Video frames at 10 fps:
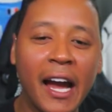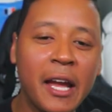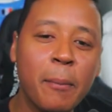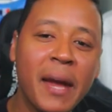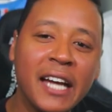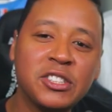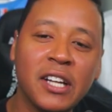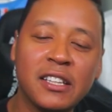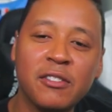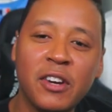I, imagine
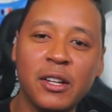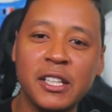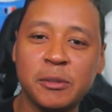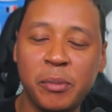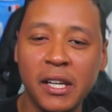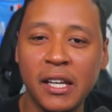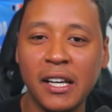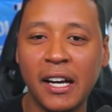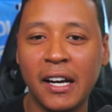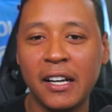at the very least
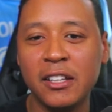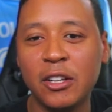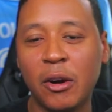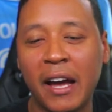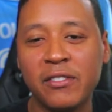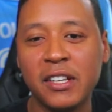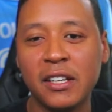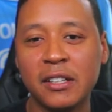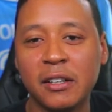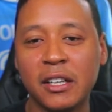being, uh, you know,
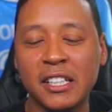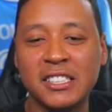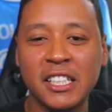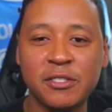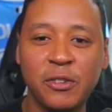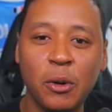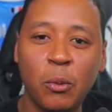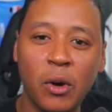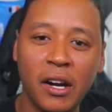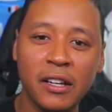having a, a six foot
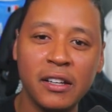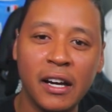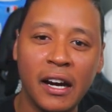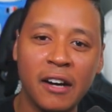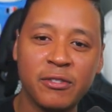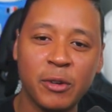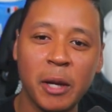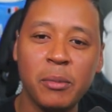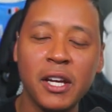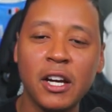one uh,
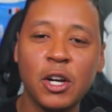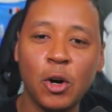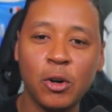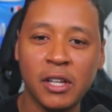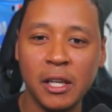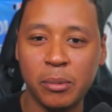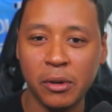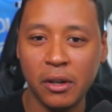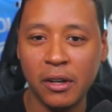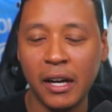frame, being a
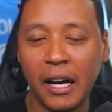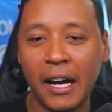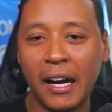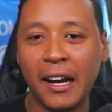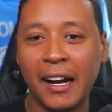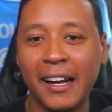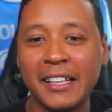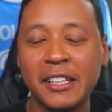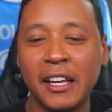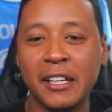goalkeeper, uh, it,